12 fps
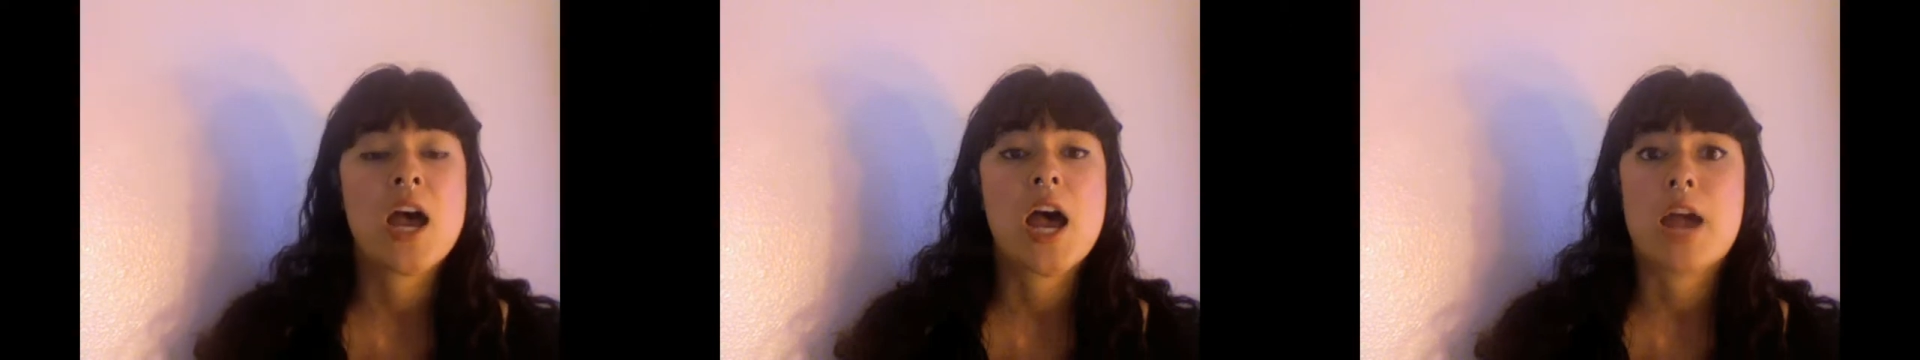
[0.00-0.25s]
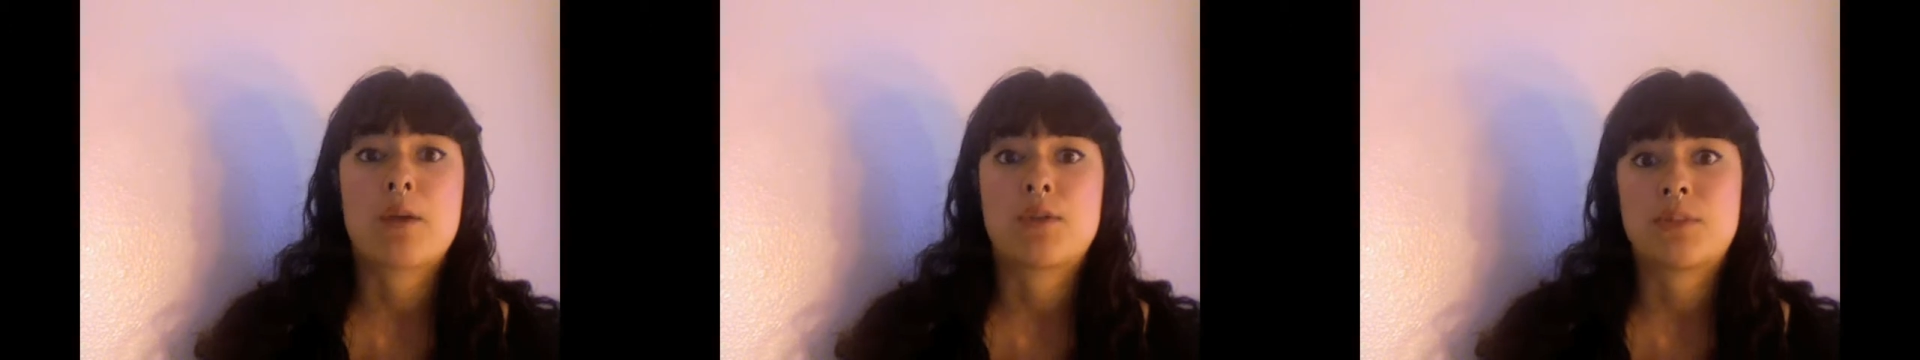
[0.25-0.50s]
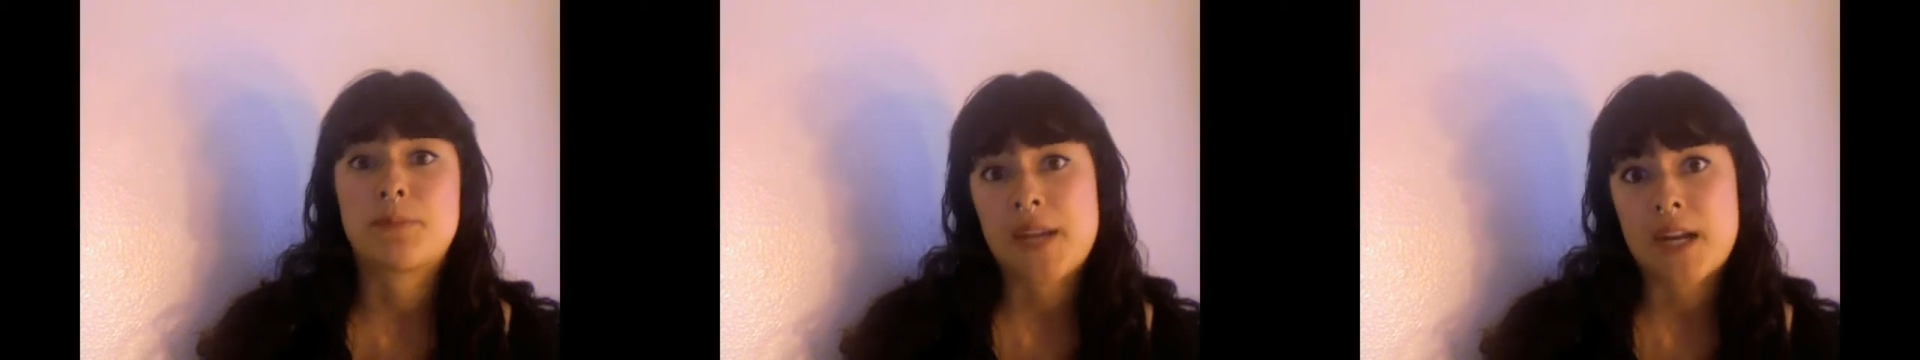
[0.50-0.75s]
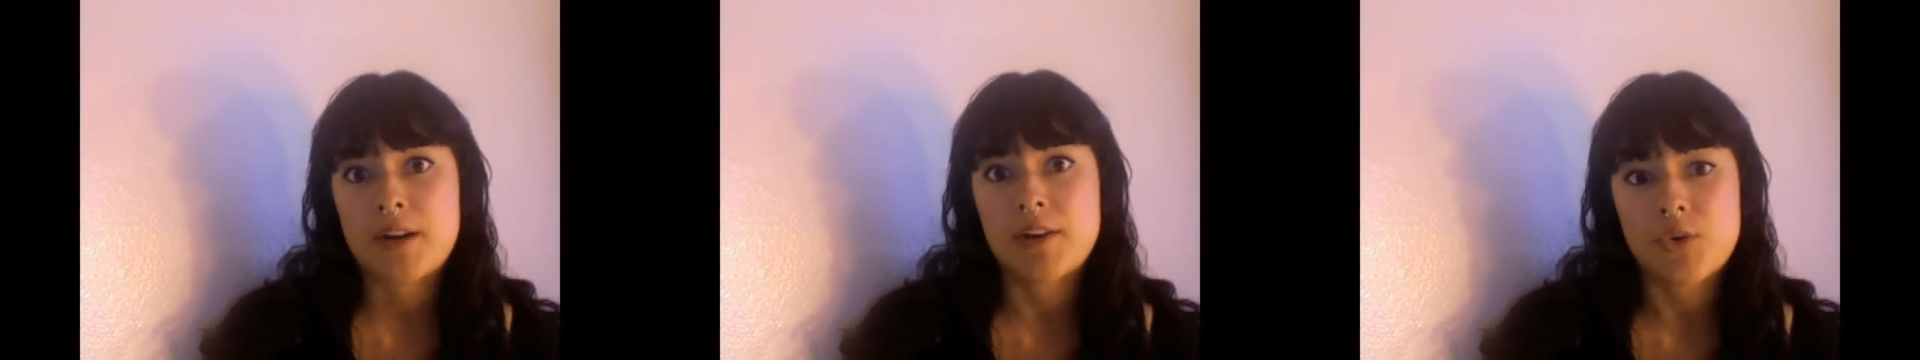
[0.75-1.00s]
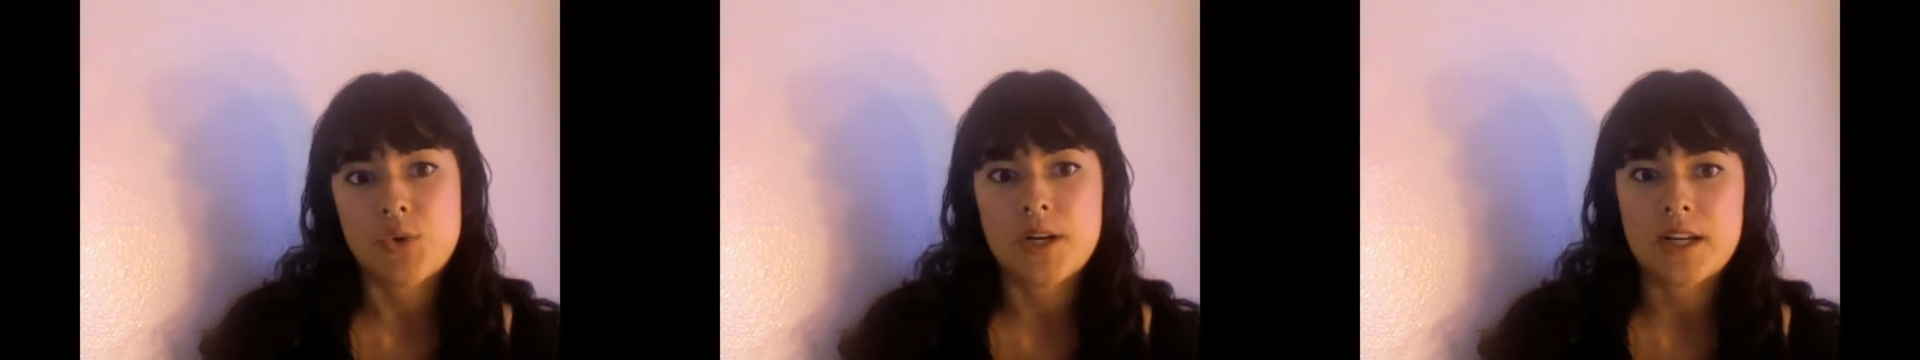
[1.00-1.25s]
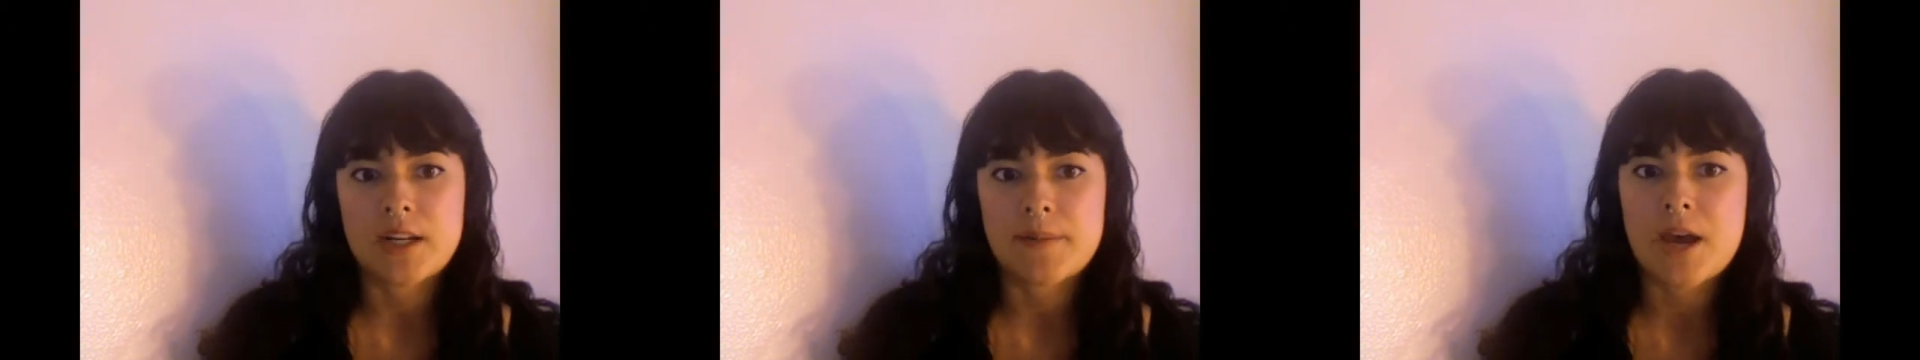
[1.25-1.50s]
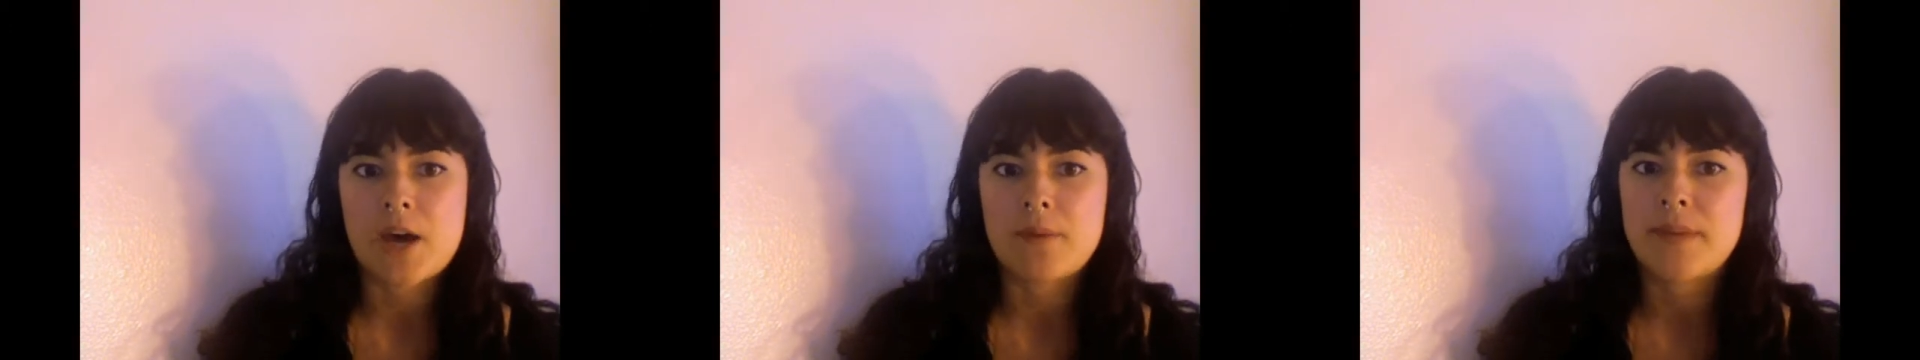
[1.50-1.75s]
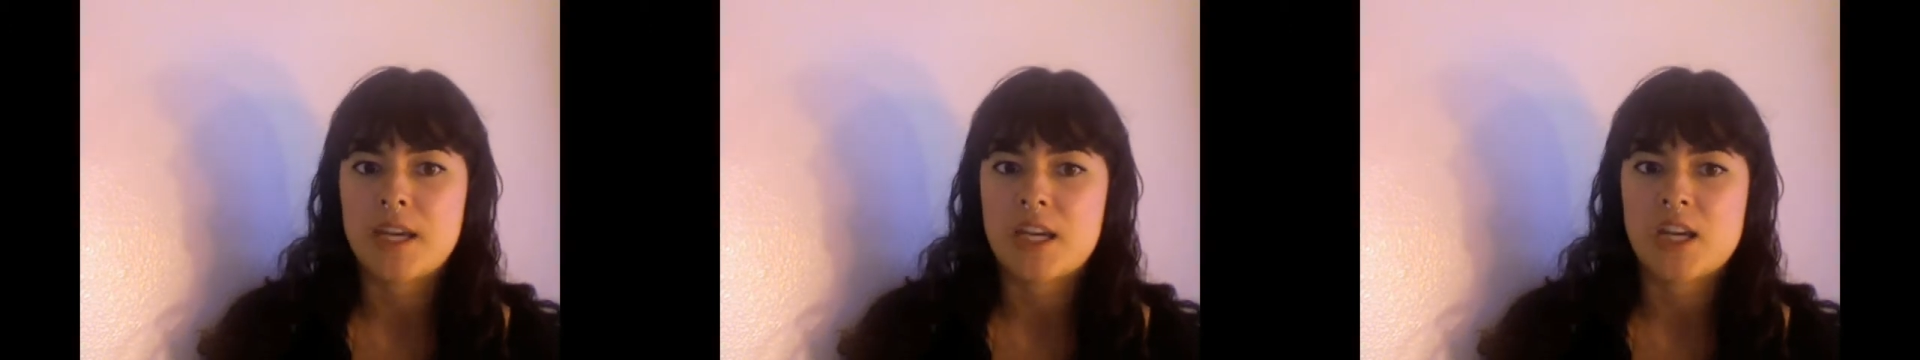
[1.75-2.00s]
I was paranoid
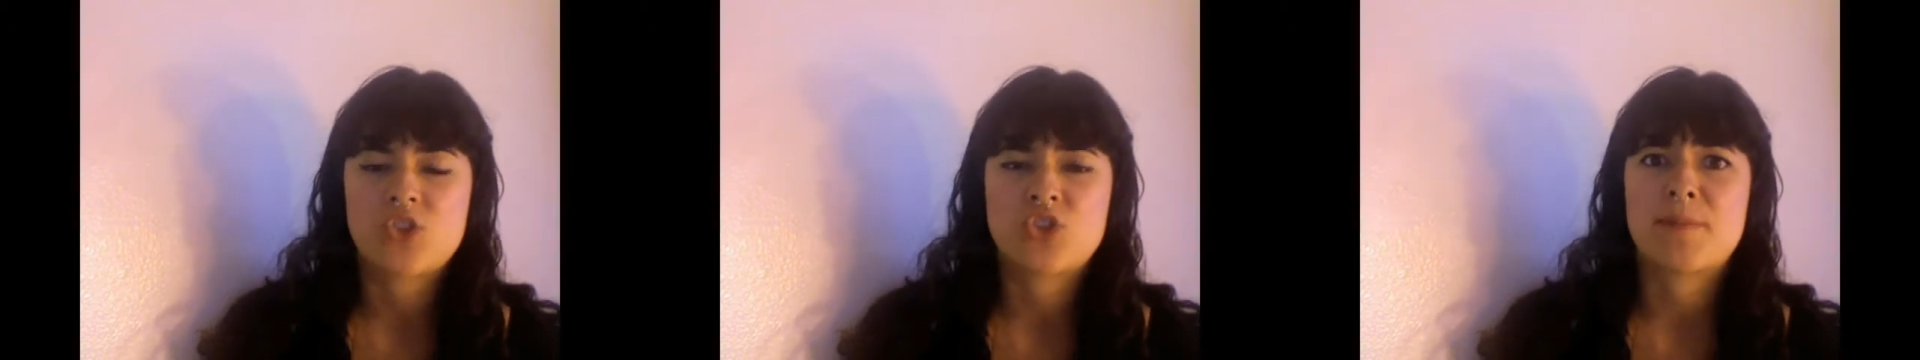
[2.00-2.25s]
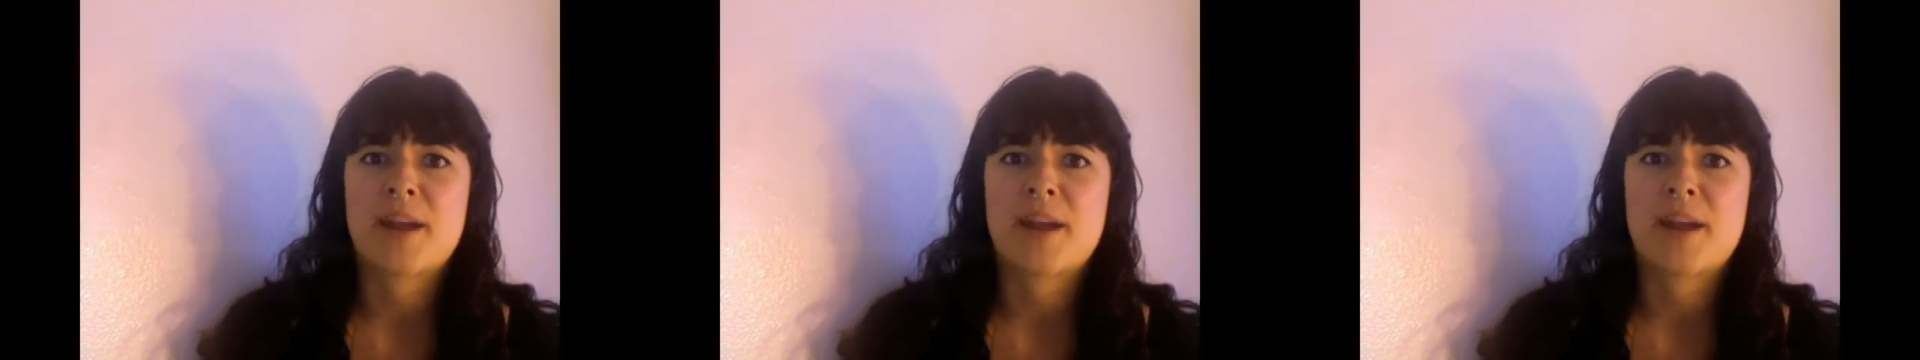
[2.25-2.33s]
about making sure